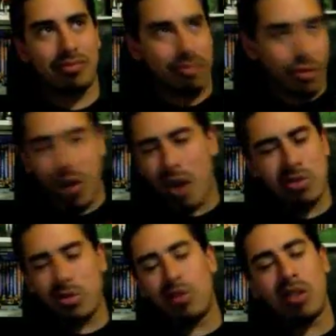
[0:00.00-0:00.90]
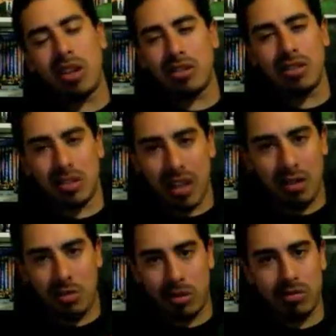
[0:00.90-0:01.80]
why would you want to watch something
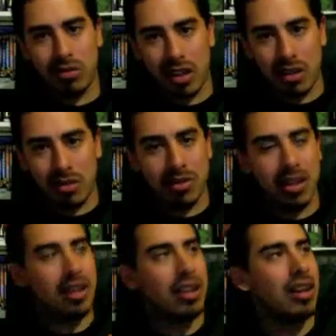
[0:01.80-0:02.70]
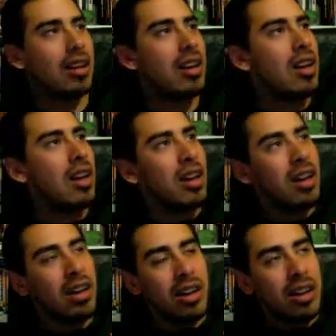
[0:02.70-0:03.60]
terrible? You get what I'm saying? Like,
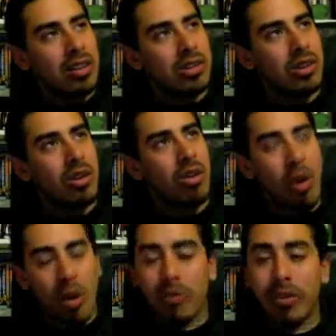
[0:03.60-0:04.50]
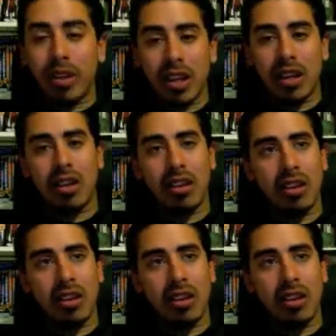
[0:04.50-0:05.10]
so hopefully